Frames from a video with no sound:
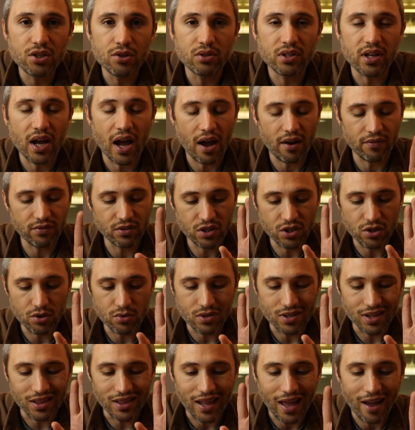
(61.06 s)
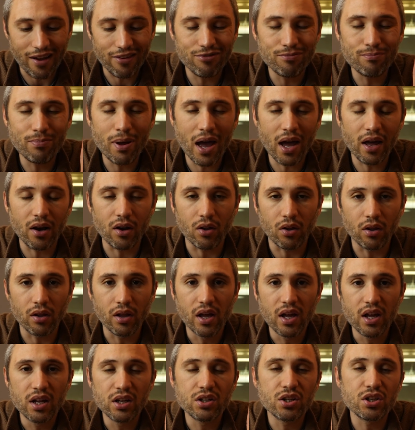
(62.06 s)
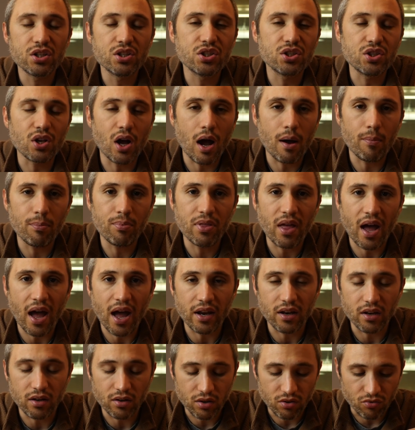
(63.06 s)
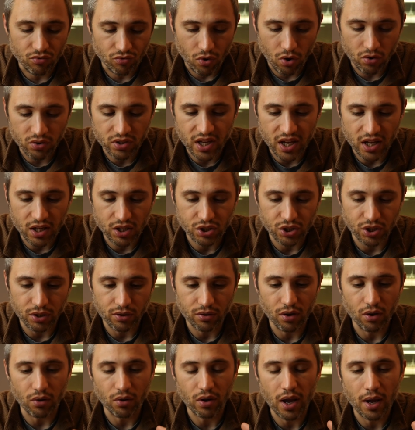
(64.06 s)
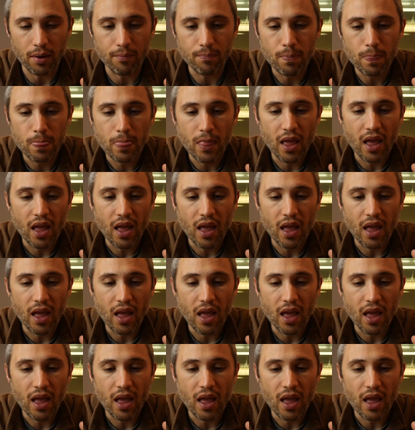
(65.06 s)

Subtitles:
you to have to use left pedal to stop that rotation, okay?